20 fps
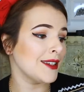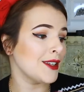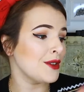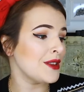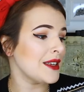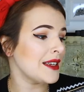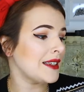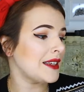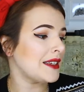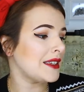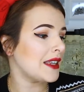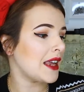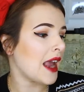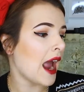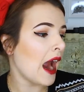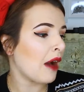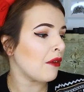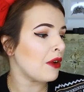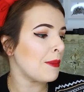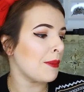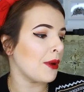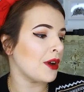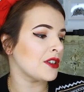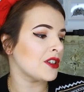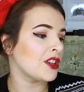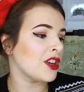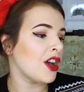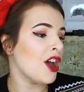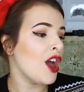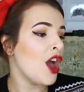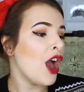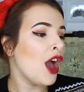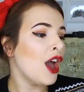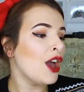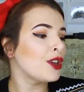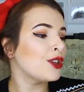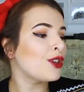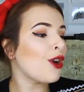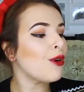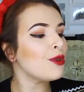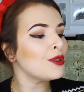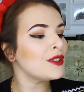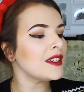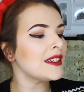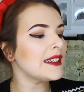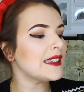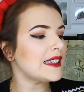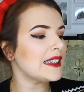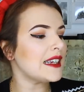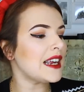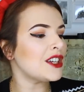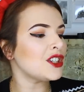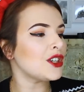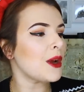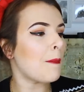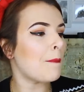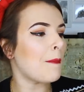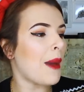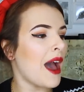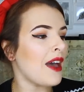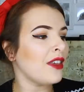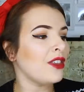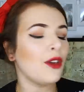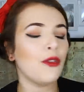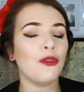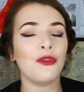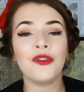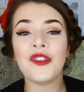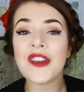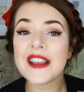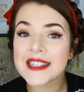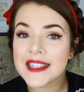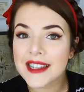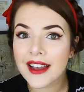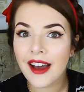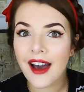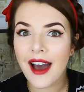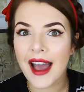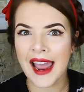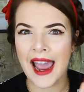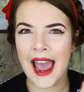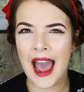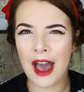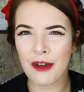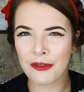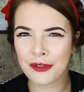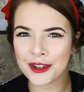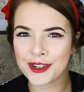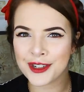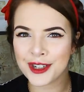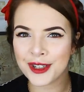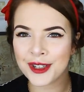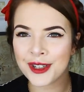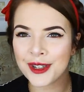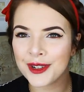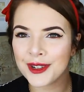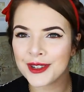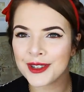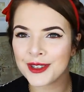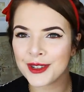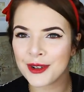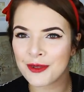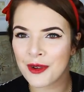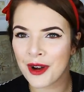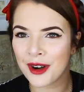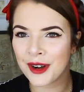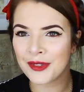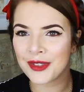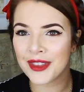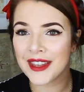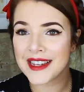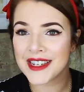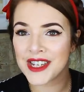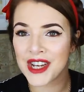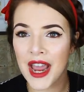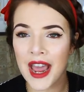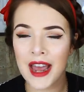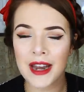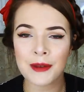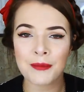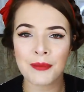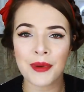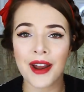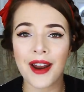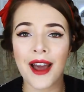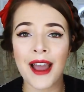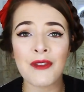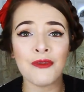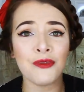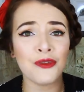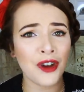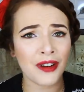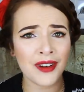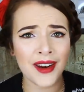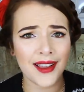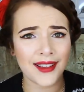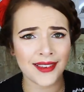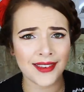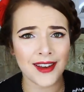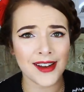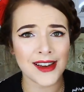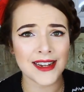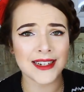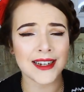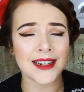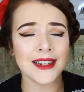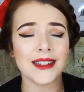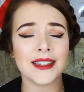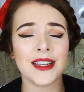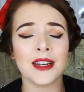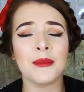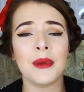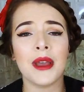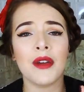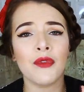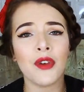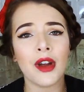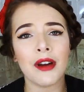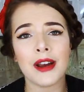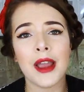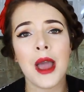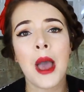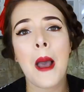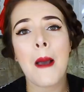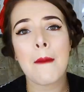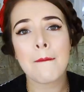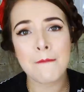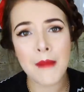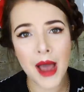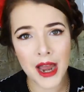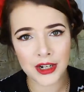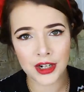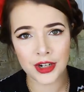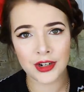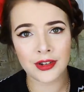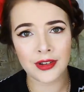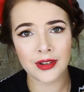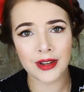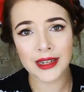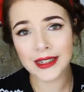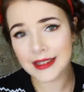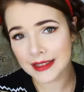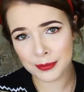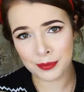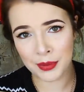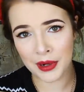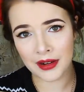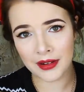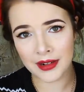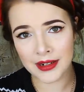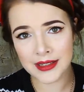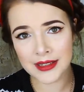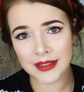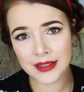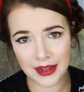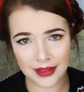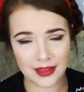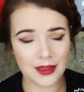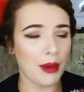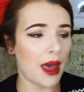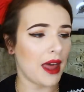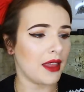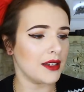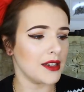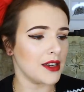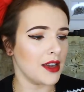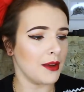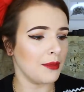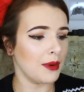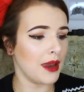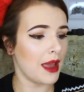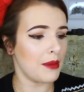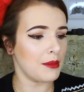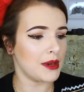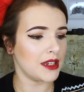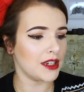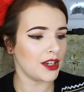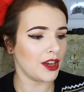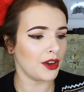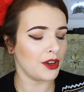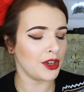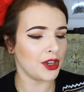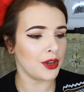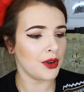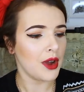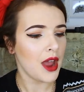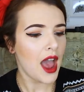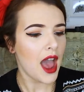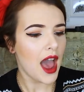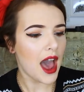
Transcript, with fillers: So this is the Harry Potter Golden Snitch bath fizzer. I haven't used one of these yet, but I'm very excited. It's going to be a very magical experience in the bathtub, let me tell you.